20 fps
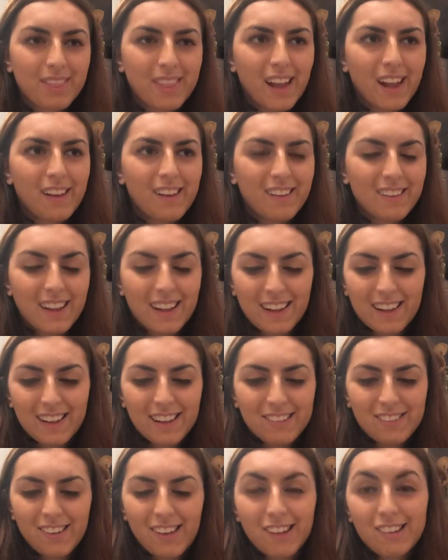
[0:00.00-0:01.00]

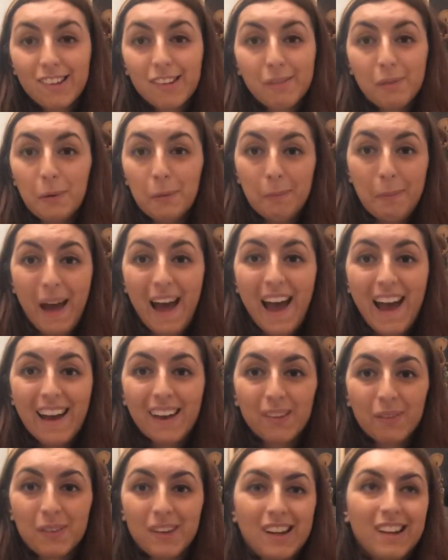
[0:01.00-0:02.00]
I just feel
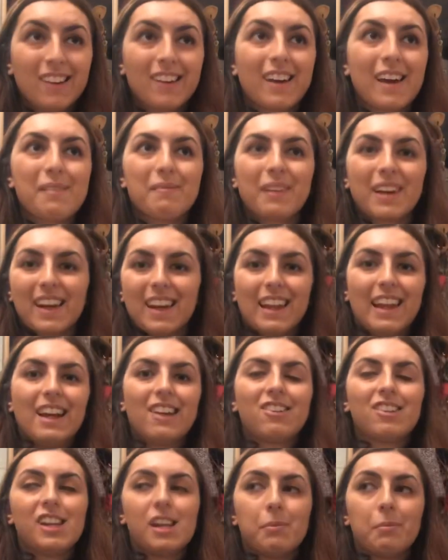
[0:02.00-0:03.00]
bad when I look at my
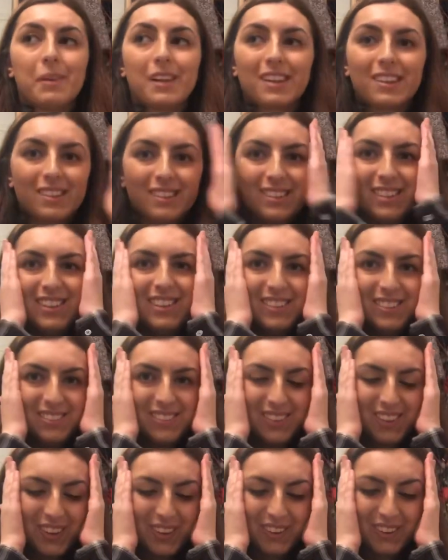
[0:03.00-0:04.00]
collection. I'm like, oh
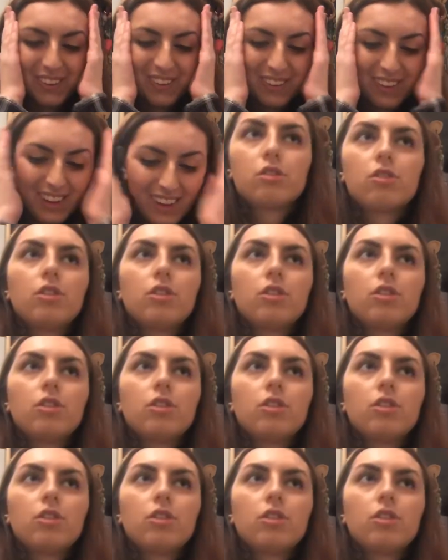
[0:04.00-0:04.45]
no.